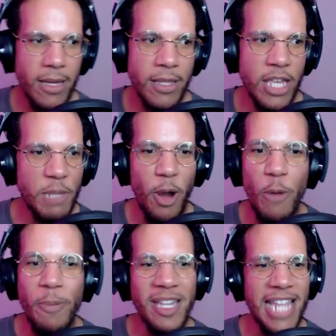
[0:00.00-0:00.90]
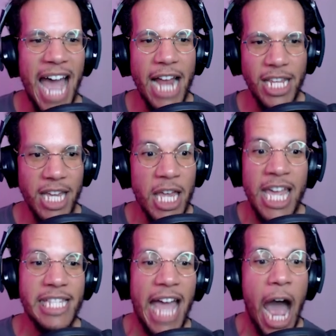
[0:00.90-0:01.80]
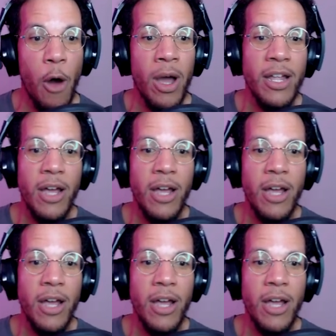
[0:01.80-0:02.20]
this poop is not, it's no.